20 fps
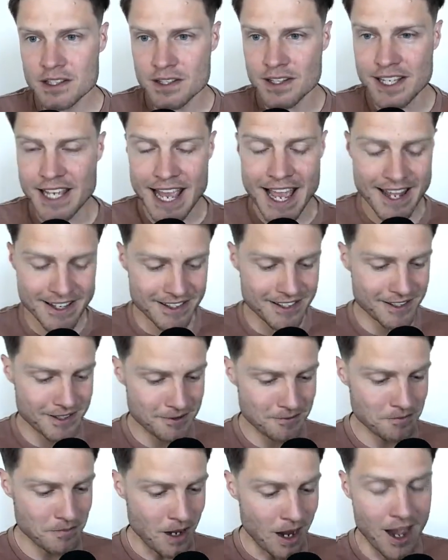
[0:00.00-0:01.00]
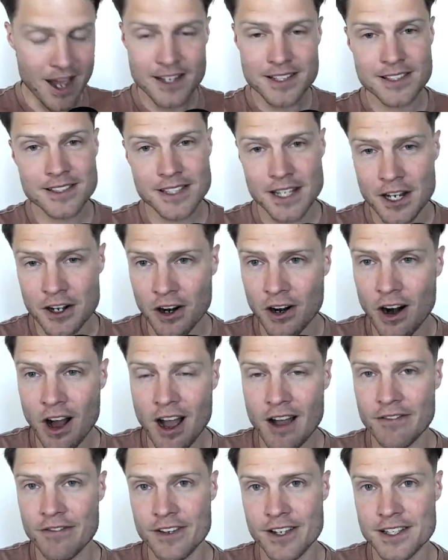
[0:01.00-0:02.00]
to get us in our
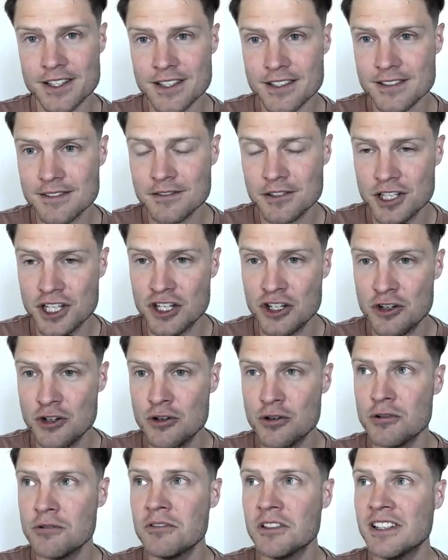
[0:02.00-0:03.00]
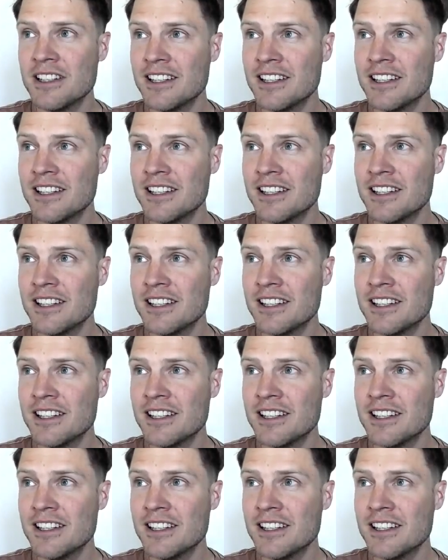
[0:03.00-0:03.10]
office to